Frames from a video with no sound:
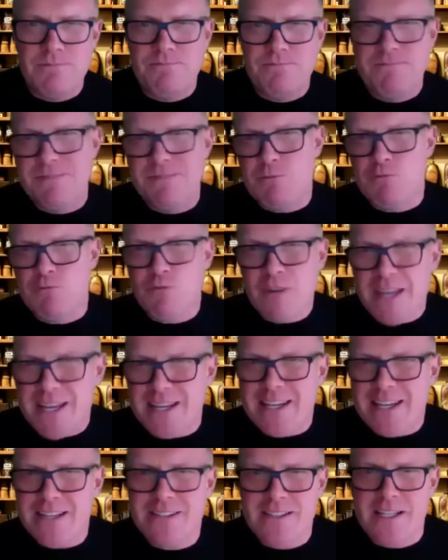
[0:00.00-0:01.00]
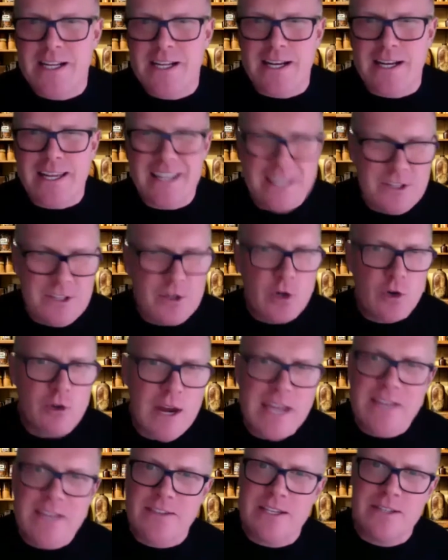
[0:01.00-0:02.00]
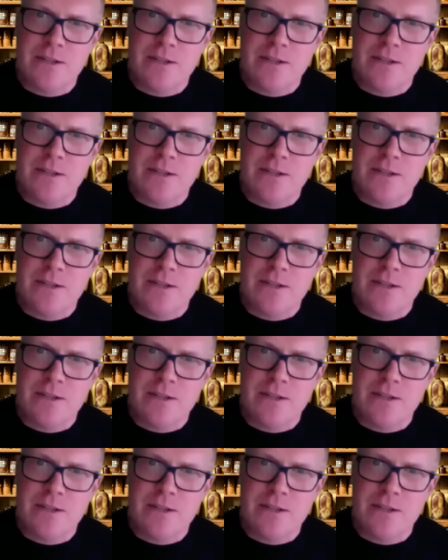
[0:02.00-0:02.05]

Realistically, it's crazy to